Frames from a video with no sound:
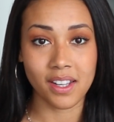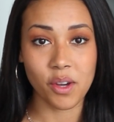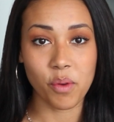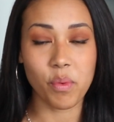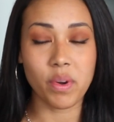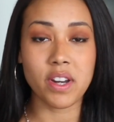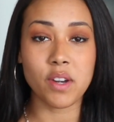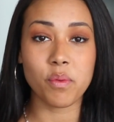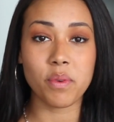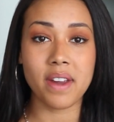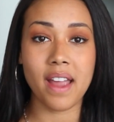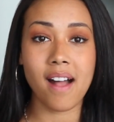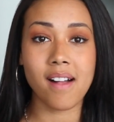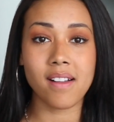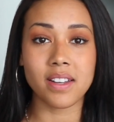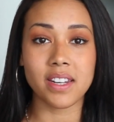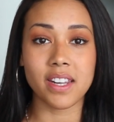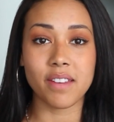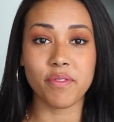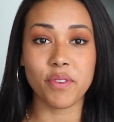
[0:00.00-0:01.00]
When in
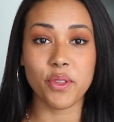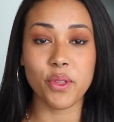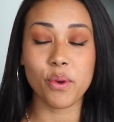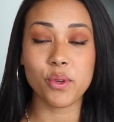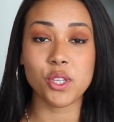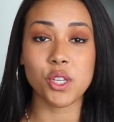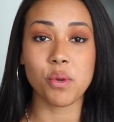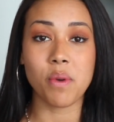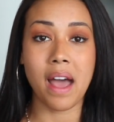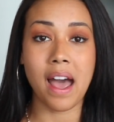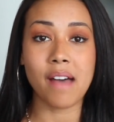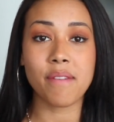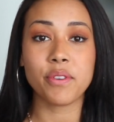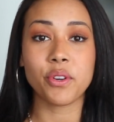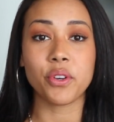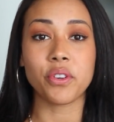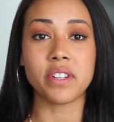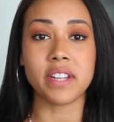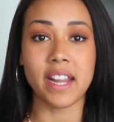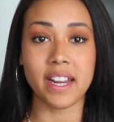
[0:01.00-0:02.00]
reality, for those who have
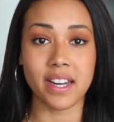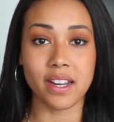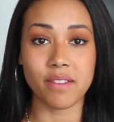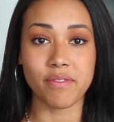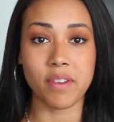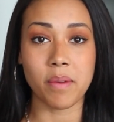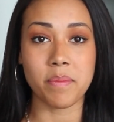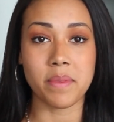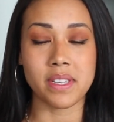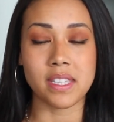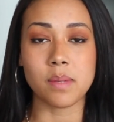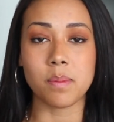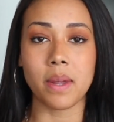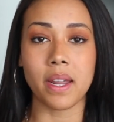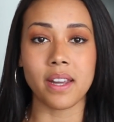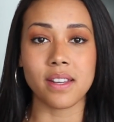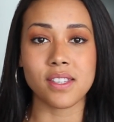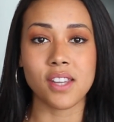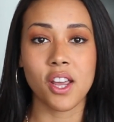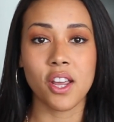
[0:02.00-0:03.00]
created from this
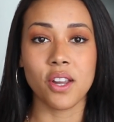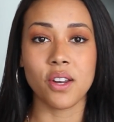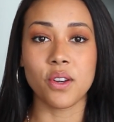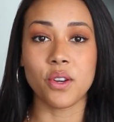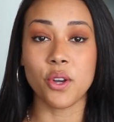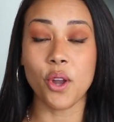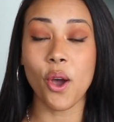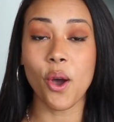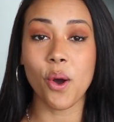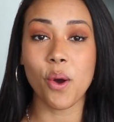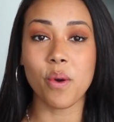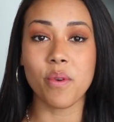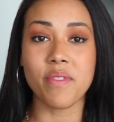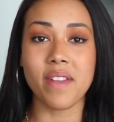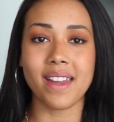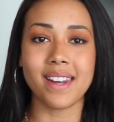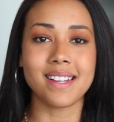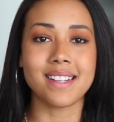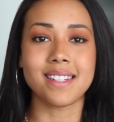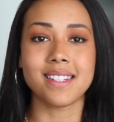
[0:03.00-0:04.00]
space, know
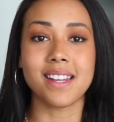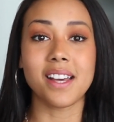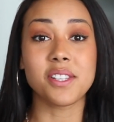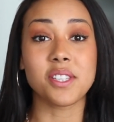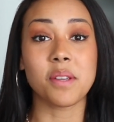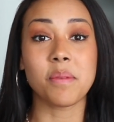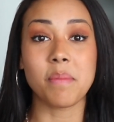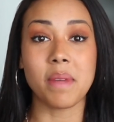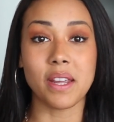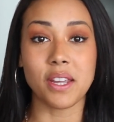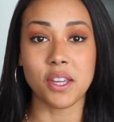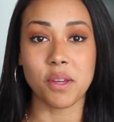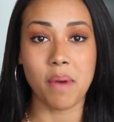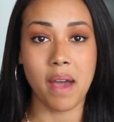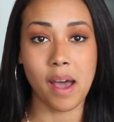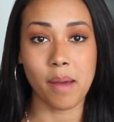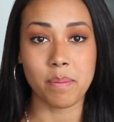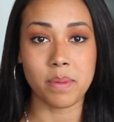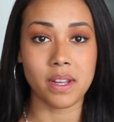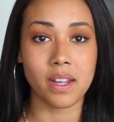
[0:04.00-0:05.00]
that it doesn't make you
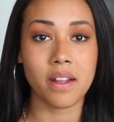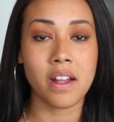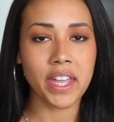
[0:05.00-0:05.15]
happy.